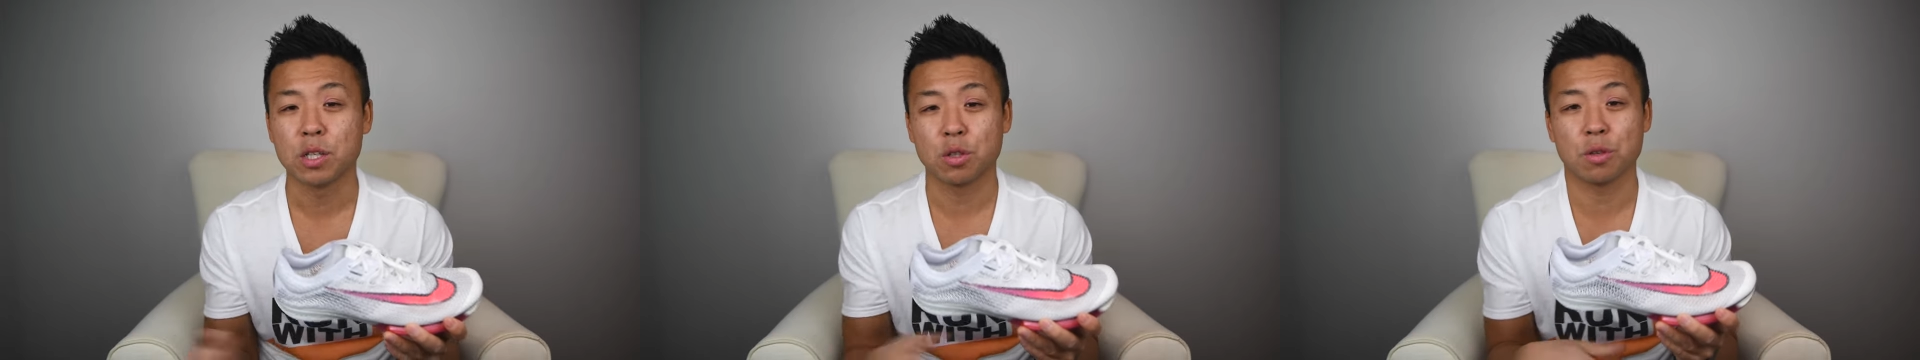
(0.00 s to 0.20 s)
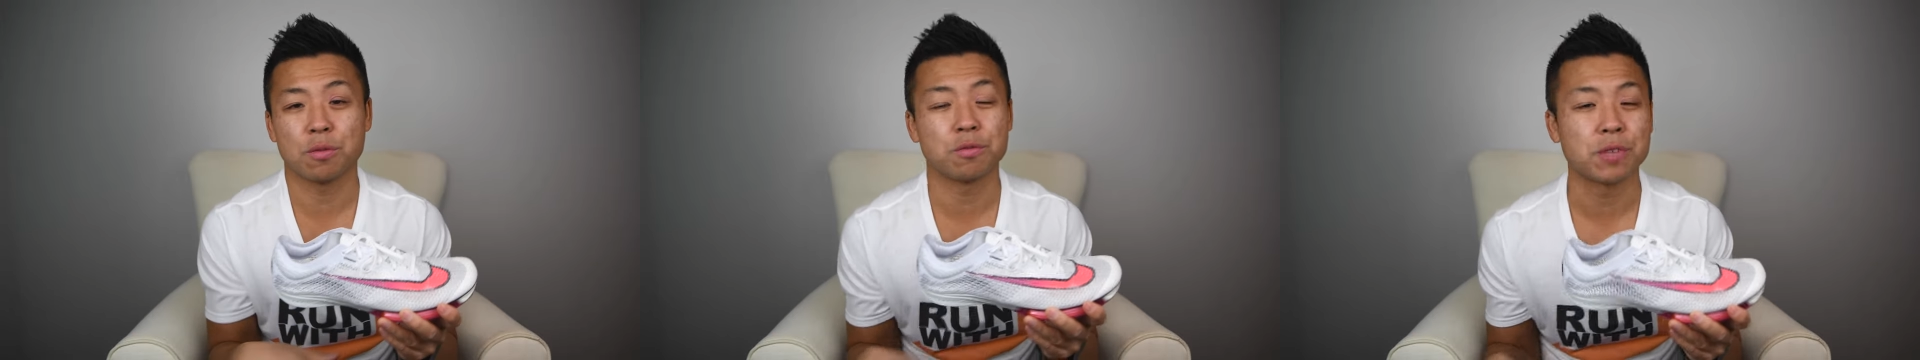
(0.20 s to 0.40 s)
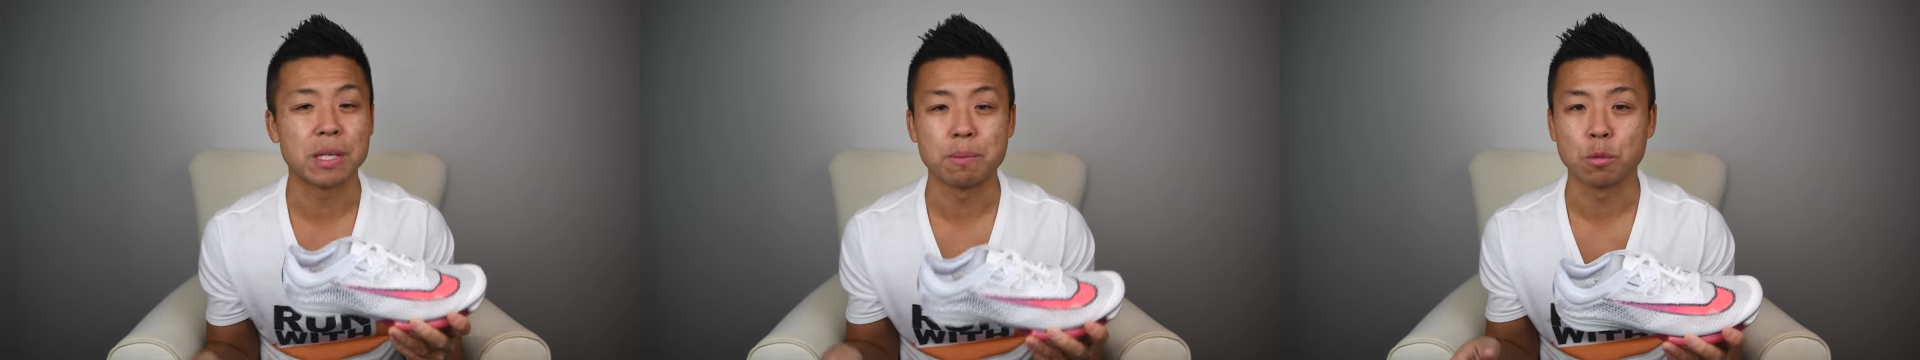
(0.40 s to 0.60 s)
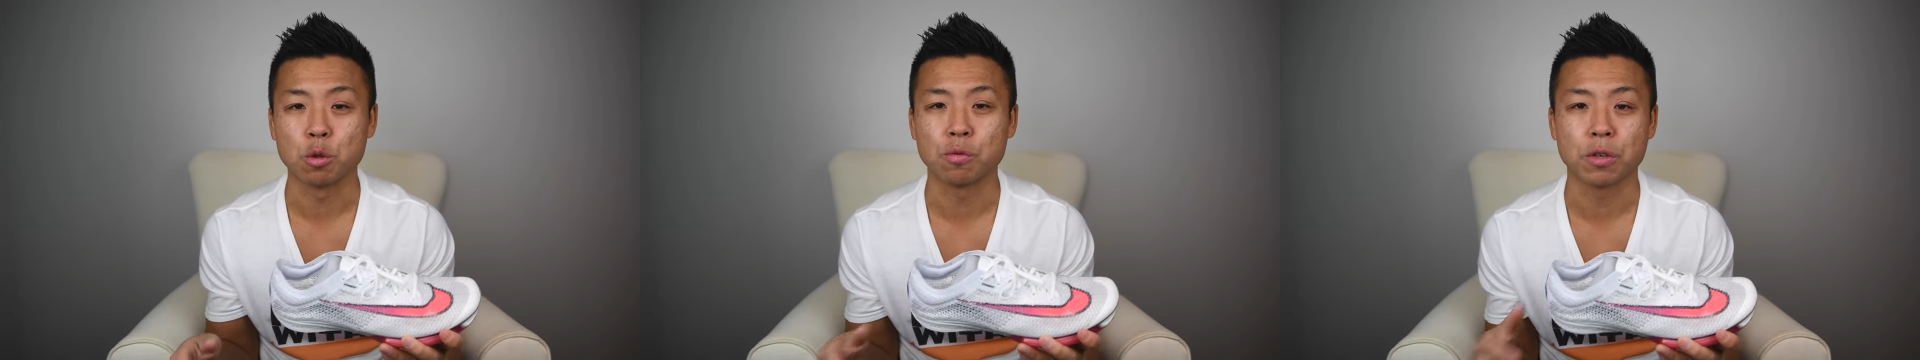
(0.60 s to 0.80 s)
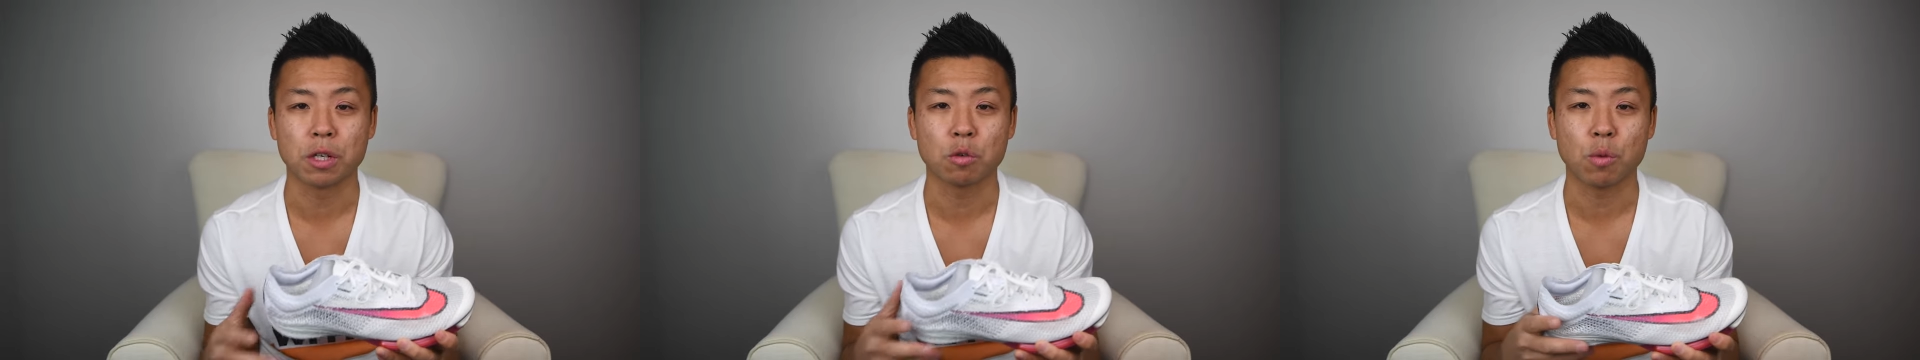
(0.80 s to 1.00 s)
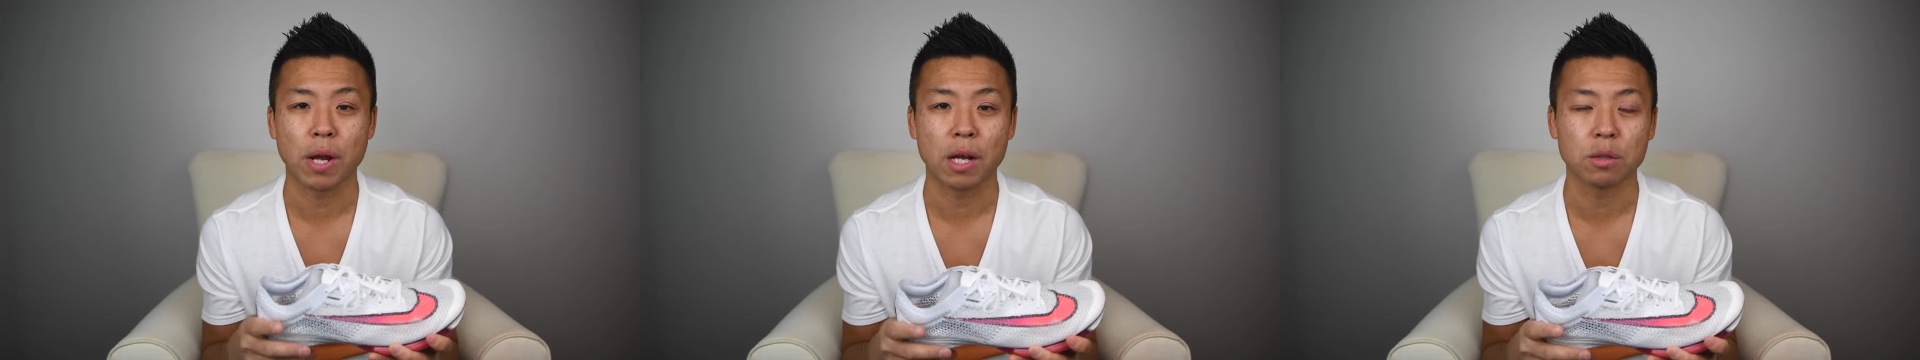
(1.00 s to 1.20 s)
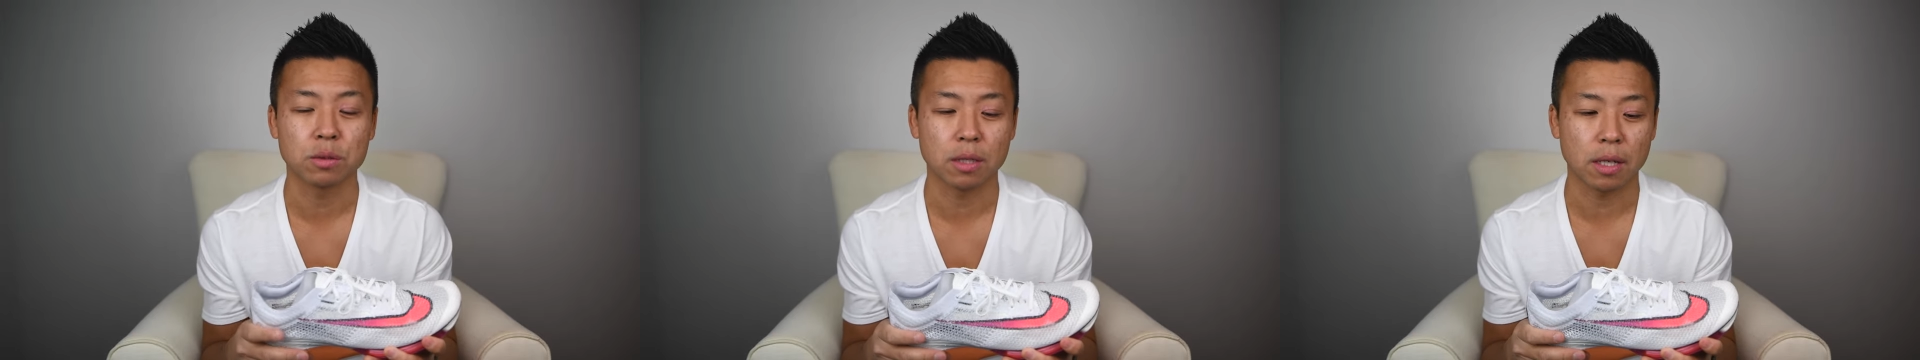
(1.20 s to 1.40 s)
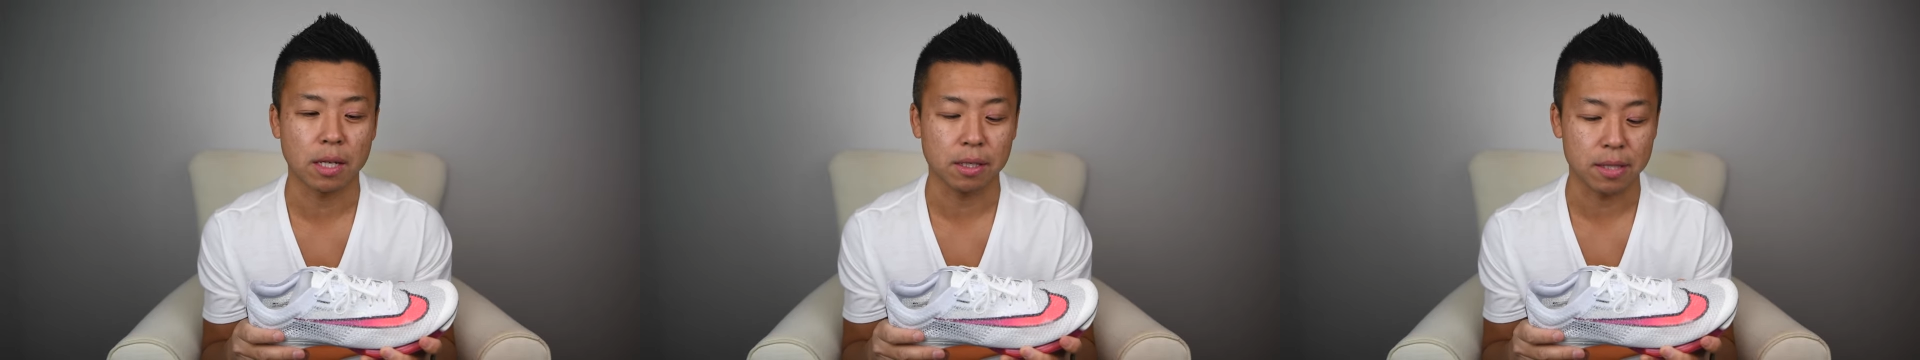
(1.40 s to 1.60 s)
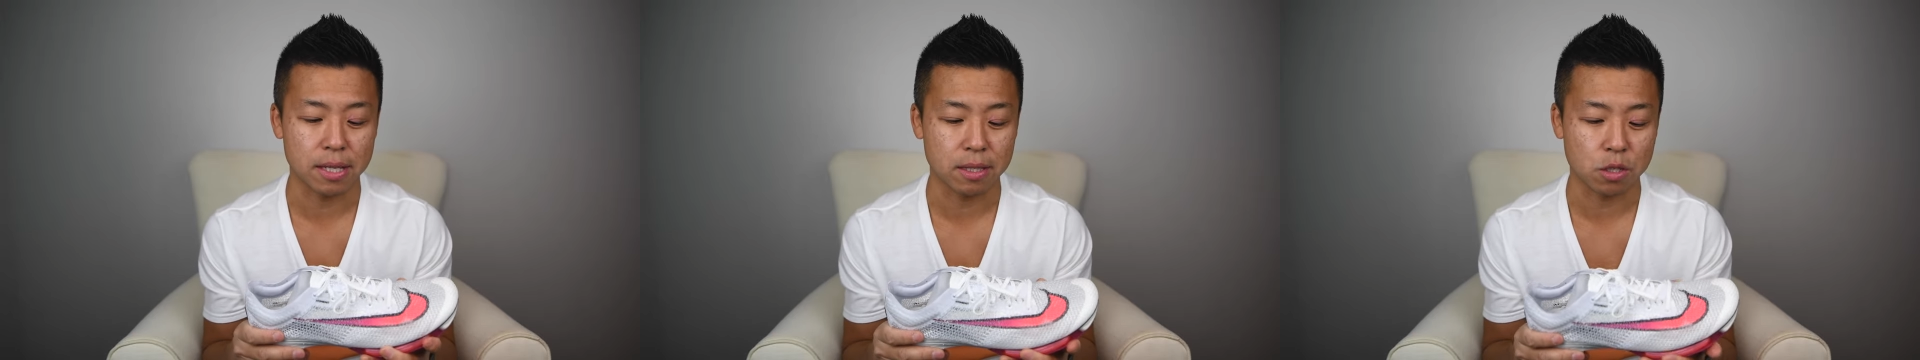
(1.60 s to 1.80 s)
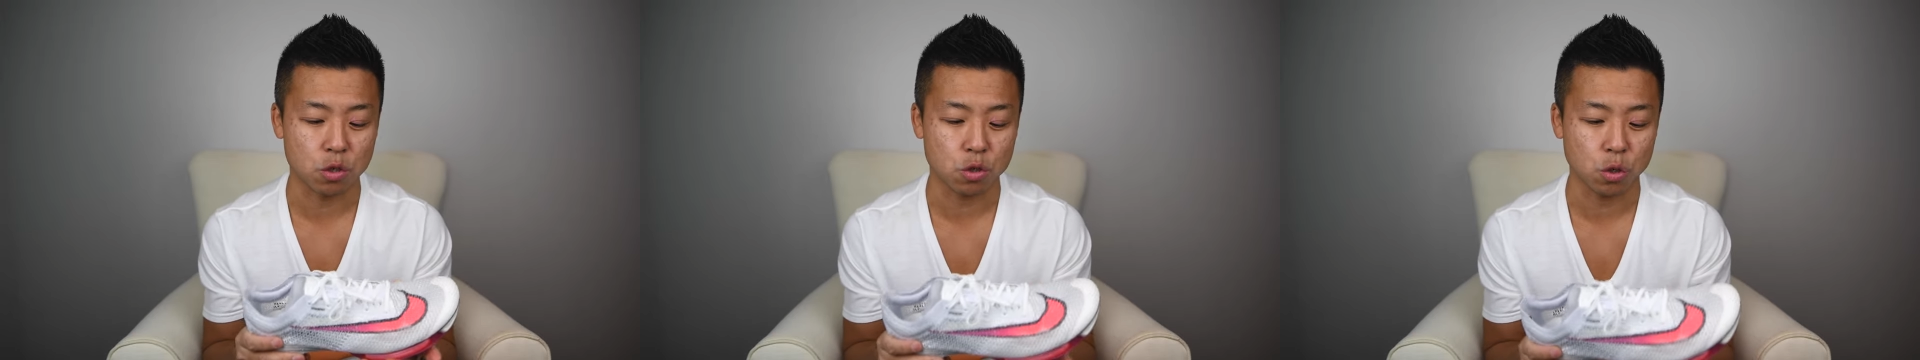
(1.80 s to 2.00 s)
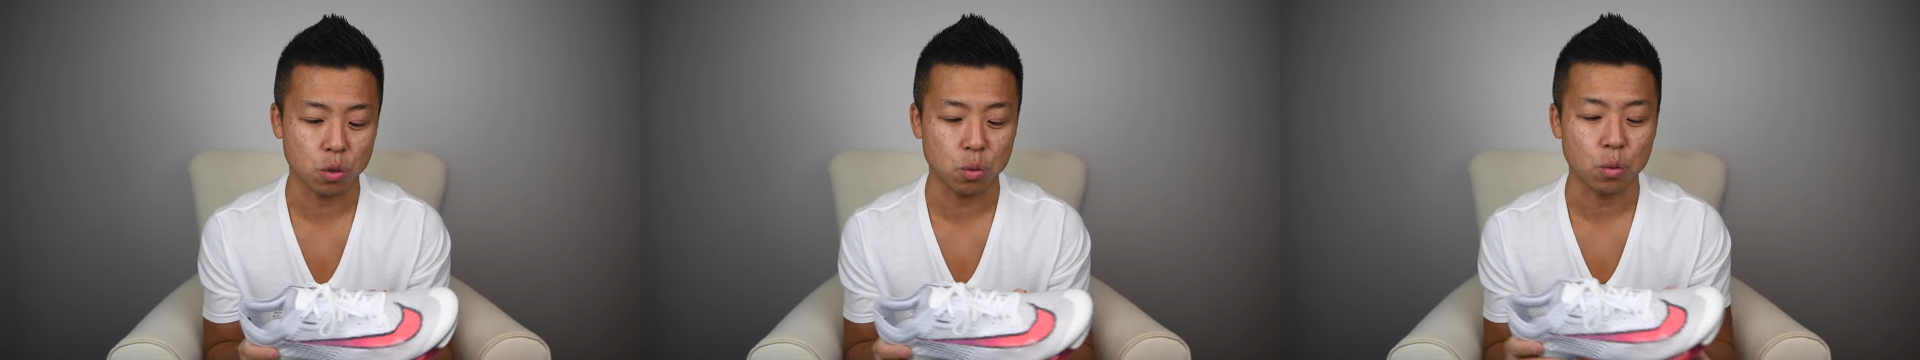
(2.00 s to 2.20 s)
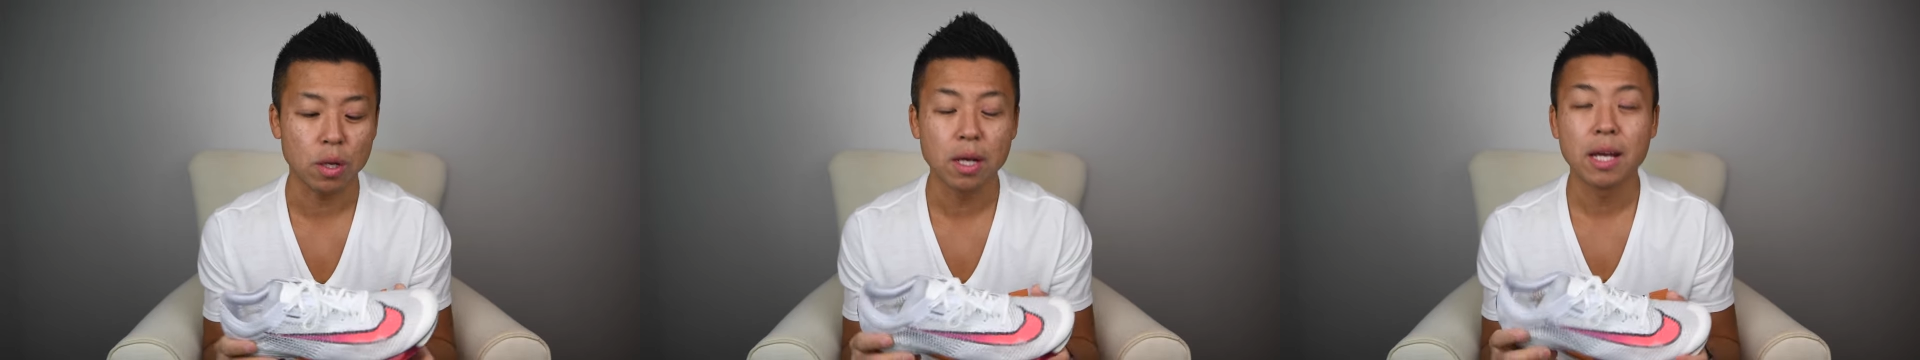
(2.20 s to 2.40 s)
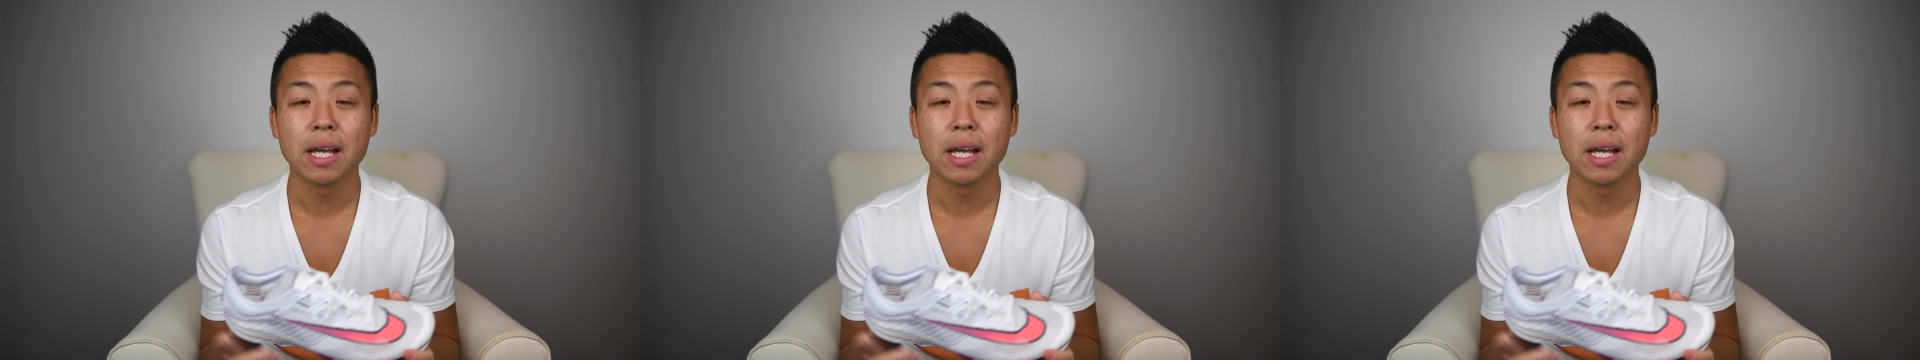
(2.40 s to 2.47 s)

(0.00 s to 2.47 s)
your feet moving around in the shoe.